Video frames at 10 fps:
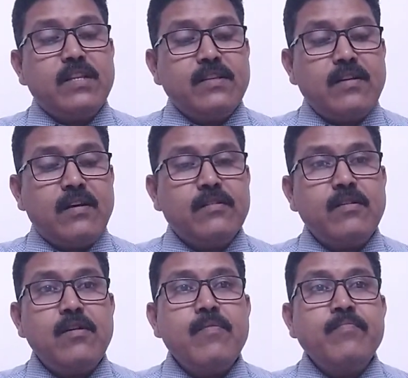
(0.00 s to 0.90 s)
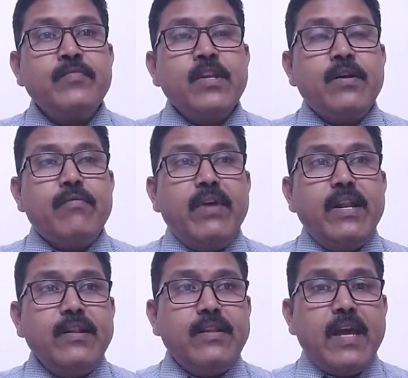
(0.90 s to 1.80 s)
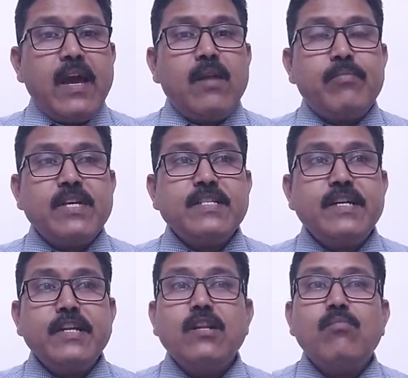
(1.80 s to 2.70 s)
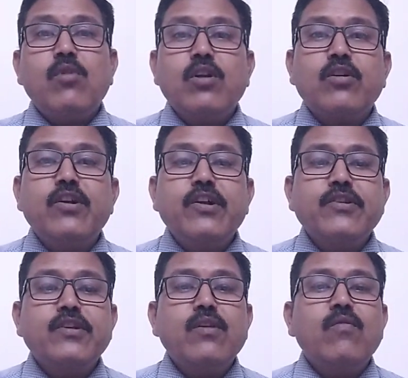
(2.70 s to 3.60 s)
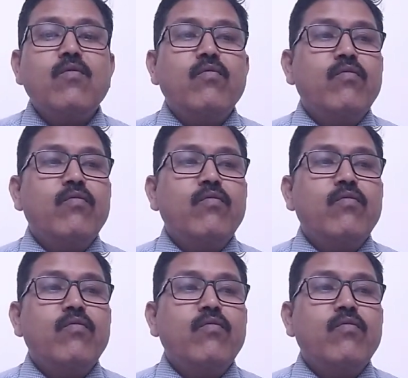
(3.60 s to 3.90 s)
These are the, when they are present in a bud condition,